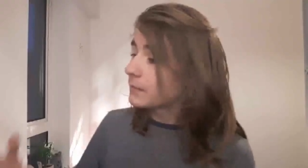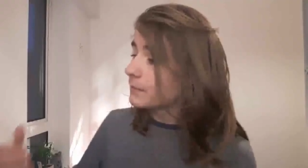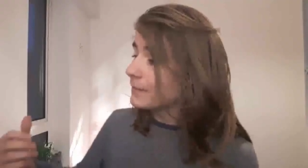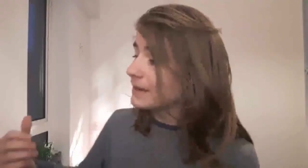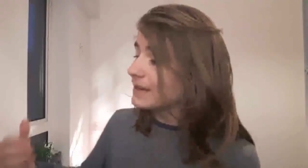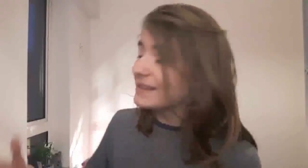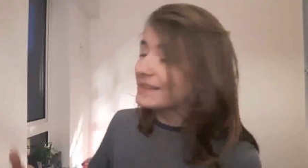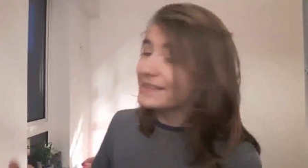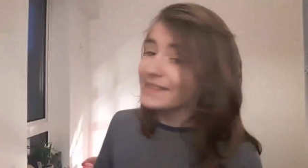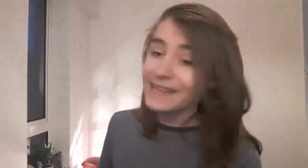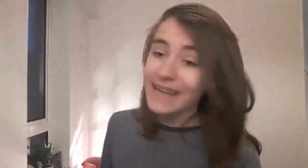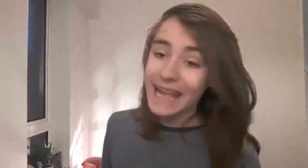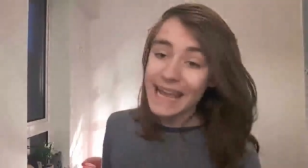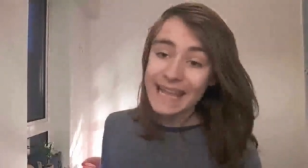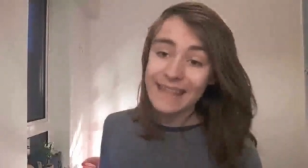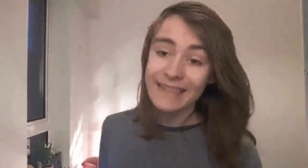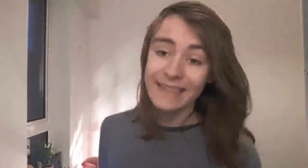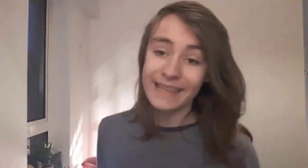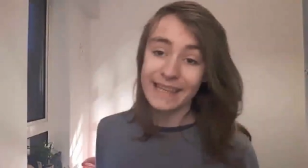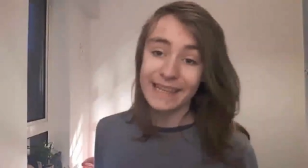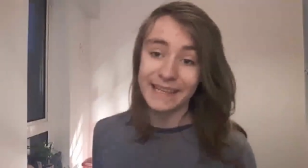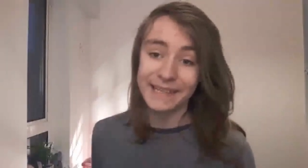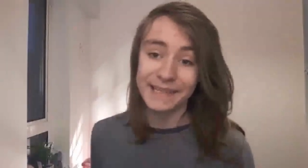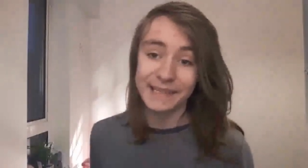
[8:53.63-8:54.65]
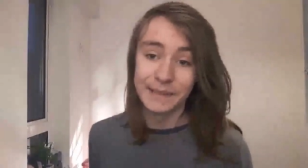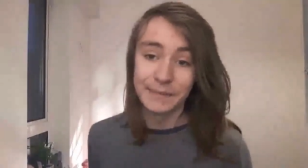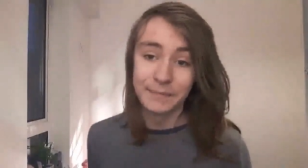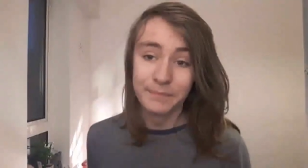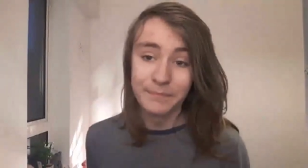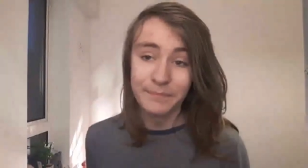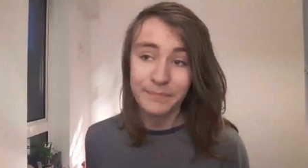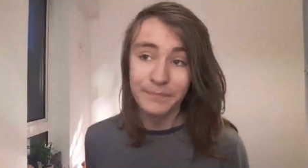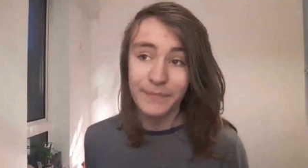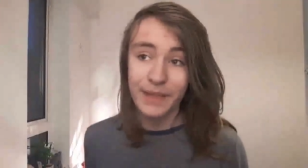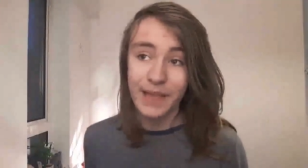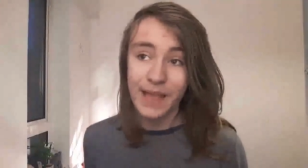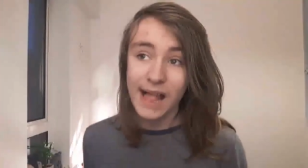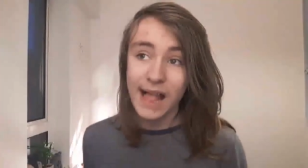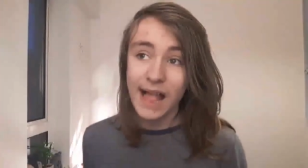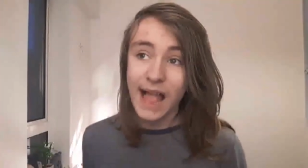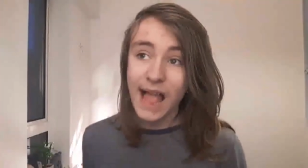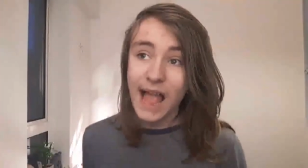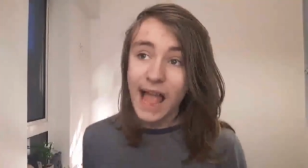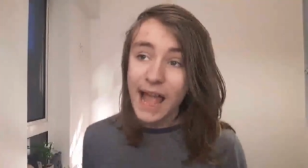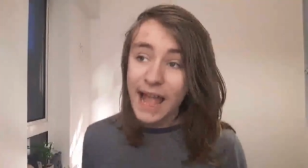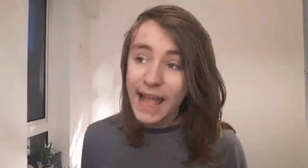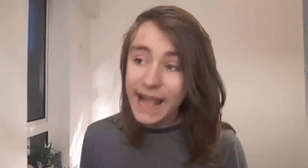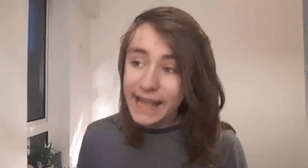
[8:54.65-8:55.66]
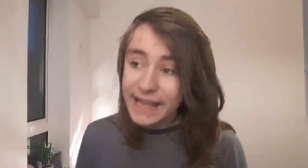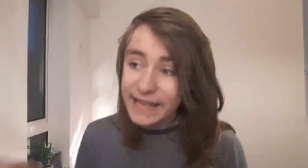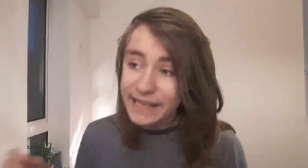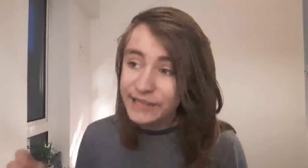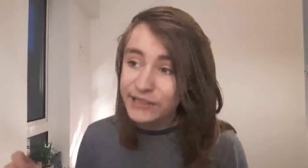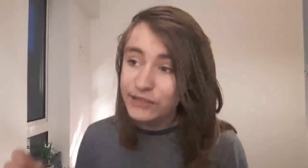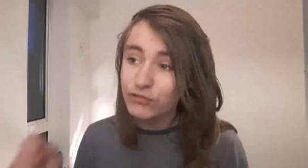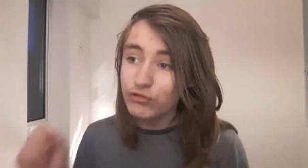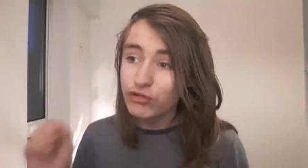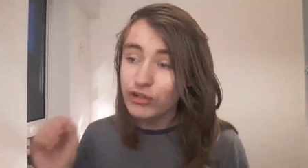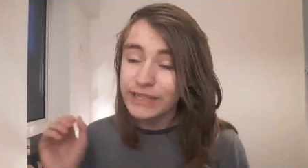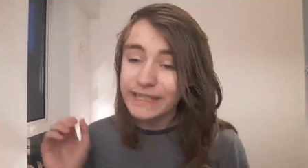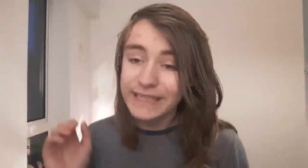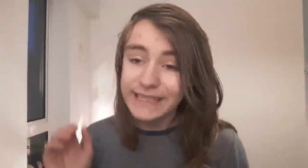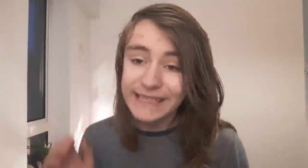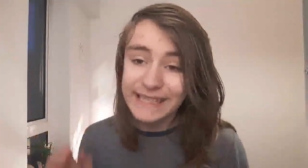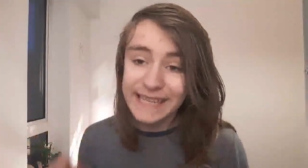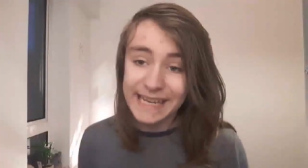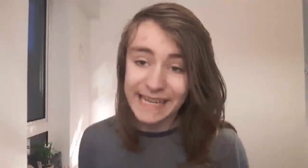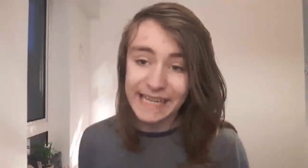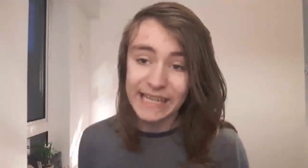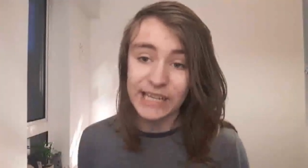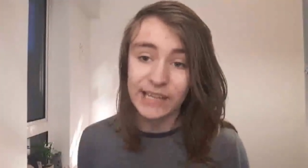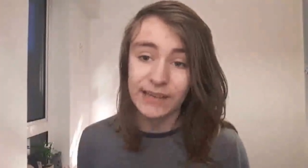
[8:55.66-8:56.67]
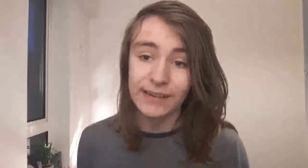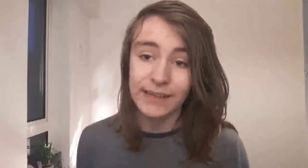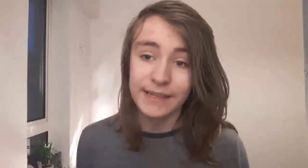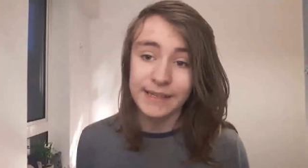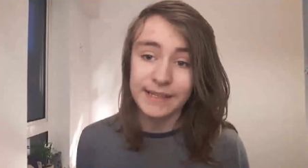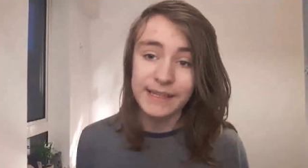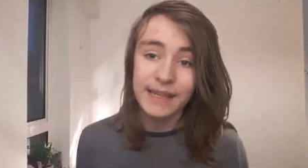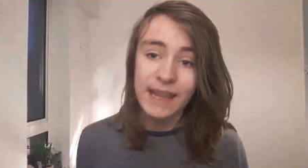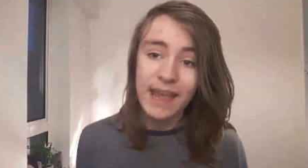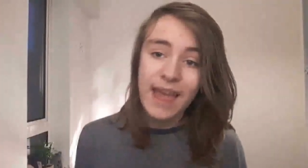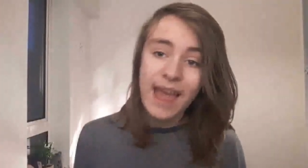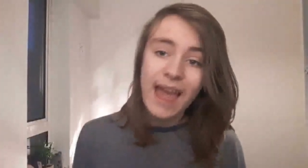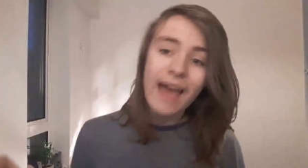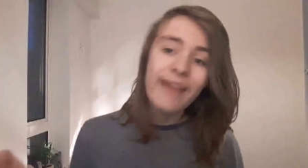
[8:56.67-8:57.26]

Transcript: Militant atheism is ridiculous,